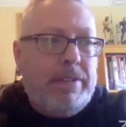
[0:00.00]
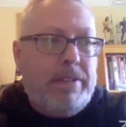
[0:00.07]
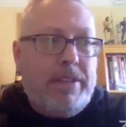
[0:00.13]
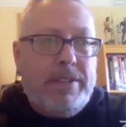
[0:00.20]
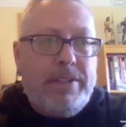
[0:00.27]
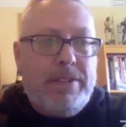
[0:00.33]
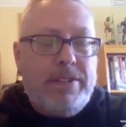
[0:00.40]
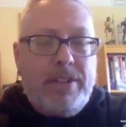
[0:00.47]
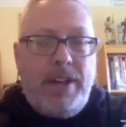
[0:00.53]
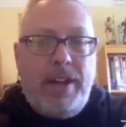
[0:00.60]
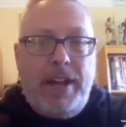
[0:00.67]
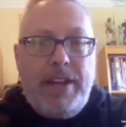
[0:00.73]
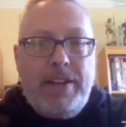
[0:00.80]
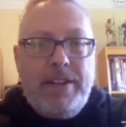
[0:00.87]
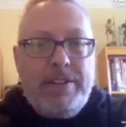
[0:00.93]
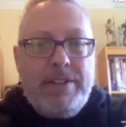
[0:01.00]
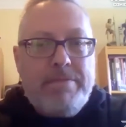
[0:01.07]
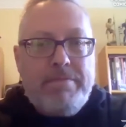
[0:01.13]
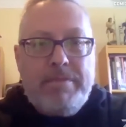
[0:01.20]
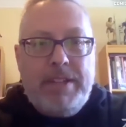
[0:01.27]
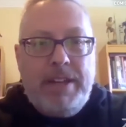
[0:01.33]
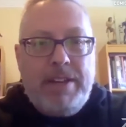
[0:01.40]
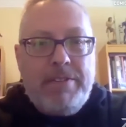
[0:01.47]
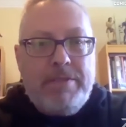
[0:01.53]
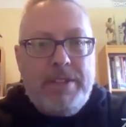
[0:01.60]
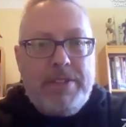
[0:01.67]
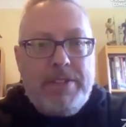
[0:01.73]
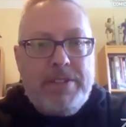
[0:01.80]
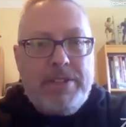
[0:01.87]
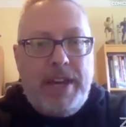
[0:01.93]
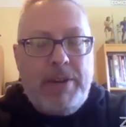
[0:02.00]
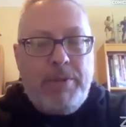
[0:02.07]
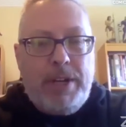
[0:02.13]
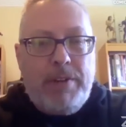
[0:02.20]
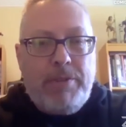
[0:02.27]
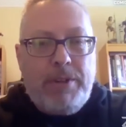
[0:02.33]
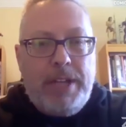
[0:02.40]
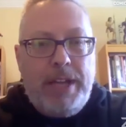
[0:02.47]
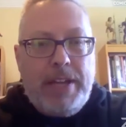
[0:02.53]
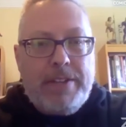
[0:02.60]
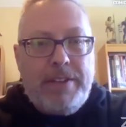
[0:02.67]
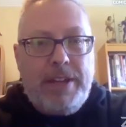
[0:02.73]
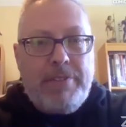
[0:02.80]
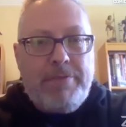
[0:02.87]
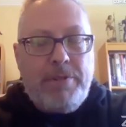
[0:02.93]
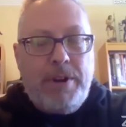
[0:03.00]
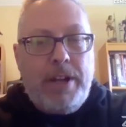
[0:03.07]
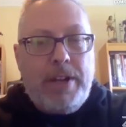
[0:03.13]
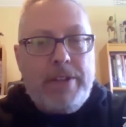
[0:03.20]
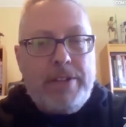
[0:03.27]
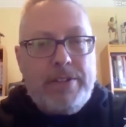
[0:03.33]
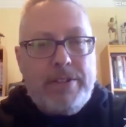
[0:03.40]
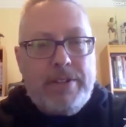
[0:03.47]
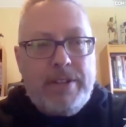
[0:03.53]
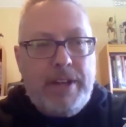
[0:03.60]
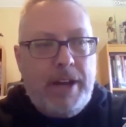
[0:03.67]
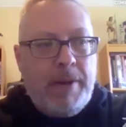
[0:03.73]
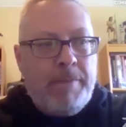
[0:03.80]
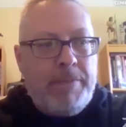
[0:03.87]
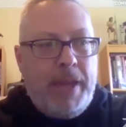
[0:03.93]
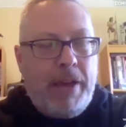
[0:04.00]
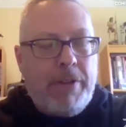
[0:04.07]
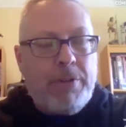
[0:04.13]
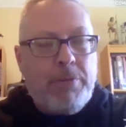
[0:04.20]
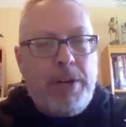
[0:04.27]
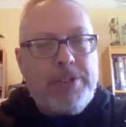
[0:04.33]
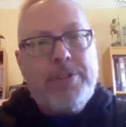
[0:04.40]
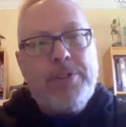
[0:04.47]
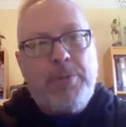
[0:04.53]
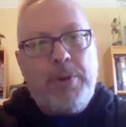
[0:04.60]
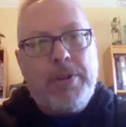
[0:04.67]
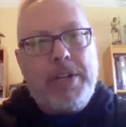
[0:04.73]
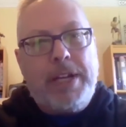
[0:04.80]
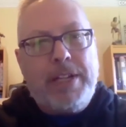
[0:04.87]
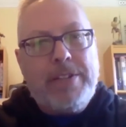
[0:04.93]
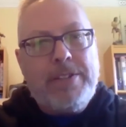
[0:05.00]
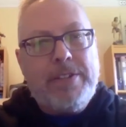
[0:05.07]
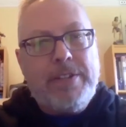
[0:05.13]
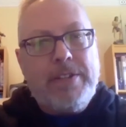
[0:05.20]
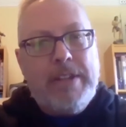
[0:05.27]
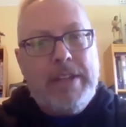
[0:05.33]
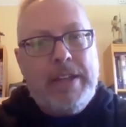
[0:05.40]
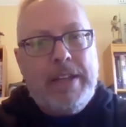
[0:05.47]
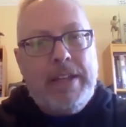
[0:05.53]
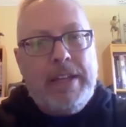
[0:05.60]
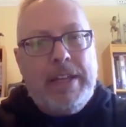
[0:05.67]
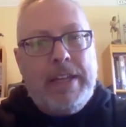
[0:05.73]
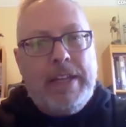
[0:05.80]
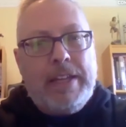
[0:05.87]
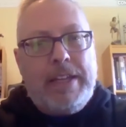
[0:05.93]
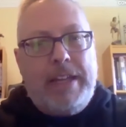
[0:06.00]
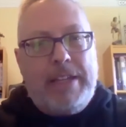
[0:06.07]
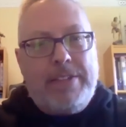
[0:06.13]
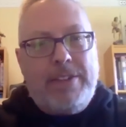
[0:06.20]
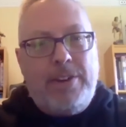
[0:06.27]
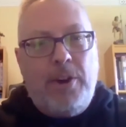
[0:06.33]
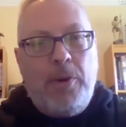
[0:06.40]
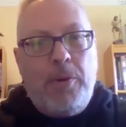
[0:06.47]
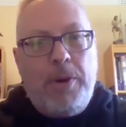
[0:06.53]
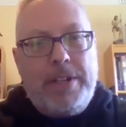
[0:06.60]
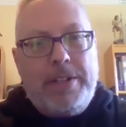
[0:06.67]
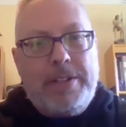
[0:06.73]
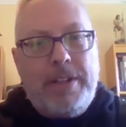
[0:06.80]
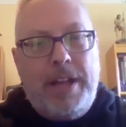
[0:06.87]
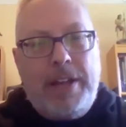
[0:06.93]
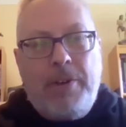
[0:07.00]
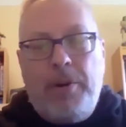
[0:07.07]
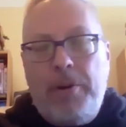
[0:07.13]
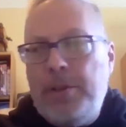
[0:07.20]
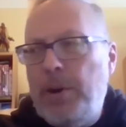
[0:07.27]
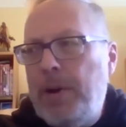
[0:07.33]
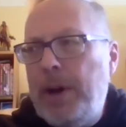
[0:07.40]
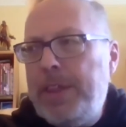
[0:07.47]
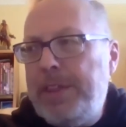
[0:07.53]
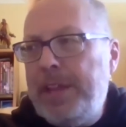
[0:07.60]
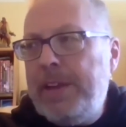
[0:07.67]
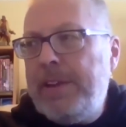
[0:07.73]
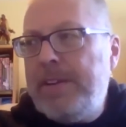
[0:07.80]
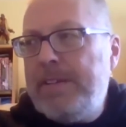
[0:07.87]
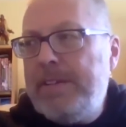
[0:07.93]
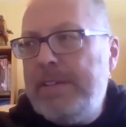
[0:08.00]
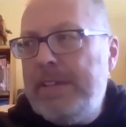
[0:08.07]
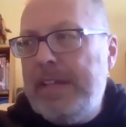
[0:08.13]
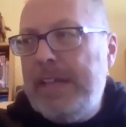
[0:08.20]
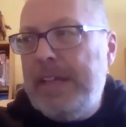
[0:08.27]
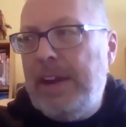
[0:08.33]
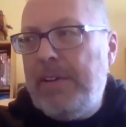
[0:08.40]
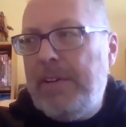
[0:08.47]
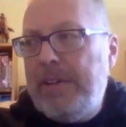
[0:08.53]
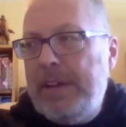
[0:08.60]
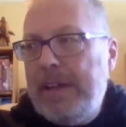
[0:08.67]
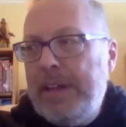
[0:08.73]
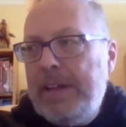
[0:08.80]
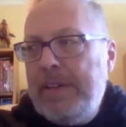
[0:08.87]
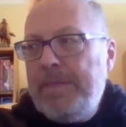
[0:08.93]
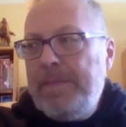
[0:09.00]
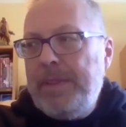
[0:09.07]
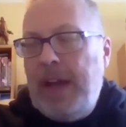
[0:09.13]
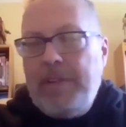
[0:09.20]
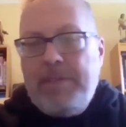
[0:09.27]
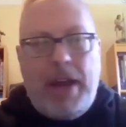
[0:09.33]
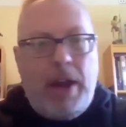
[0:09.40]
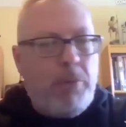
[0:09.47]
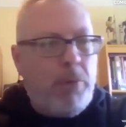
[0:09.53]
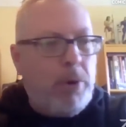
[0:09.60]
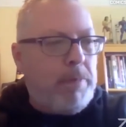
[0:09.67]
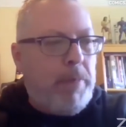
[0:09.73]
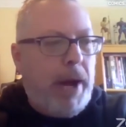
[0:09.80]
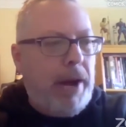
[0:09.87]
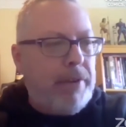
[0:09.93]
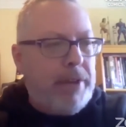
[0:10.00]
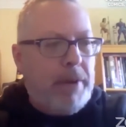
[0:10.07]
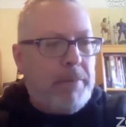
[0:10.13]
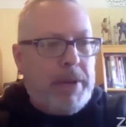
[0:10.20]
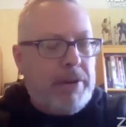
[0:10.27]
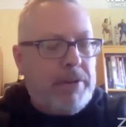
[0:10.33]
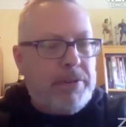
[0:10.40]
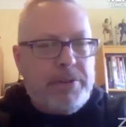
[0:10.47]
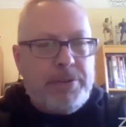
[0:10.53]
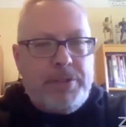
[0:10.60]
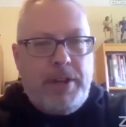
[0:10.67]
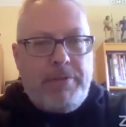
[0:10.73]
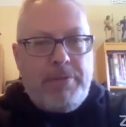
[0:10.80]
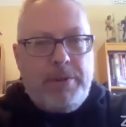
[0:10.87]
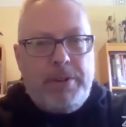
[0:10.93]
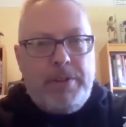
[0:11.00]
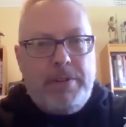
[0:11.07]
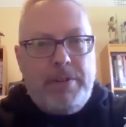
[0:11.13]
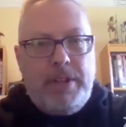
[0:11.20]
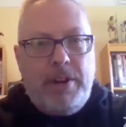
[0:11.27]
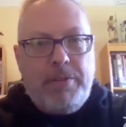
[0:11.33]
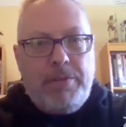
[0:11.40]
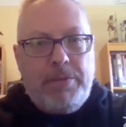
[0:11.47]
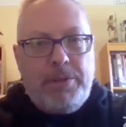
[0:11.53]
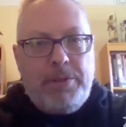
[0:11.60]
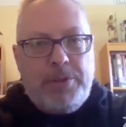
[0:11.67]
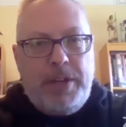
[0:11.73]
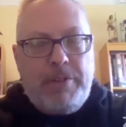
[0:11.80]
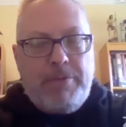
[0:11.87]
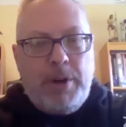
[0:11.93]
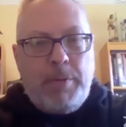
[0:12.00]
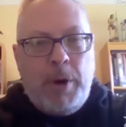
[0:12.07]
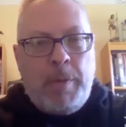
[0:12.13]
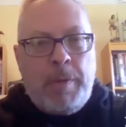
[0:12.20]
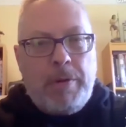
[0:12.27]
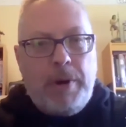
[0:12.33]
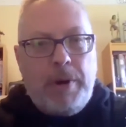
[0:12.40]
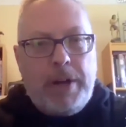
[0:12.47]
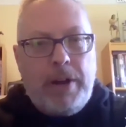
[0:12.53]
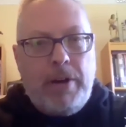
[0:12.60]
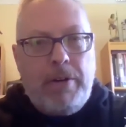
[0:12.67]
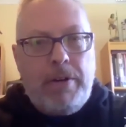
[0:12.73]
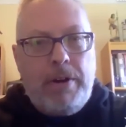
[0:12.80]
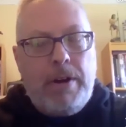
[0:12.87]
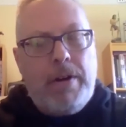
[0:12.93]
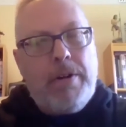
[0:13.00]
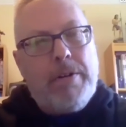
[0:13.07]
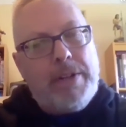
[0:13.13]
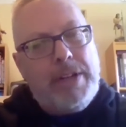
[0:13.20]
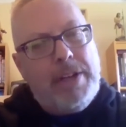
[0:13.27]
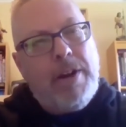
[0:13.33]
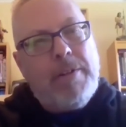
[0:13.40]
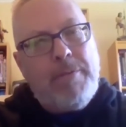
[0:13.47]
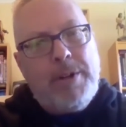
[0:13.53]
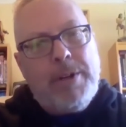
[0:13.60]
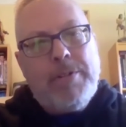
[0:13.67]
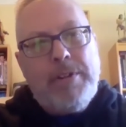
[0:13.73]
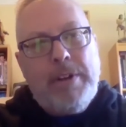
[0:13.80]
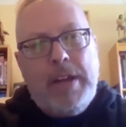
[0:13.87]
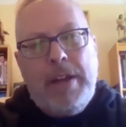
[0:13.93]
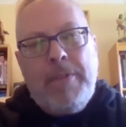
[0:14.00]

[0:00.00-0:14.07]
this is kind of what every day is like for us. Now the rest of the world gets to know what it's like. Although I think, I've got work piled up here and there's never a moment where I go, oh, I wonder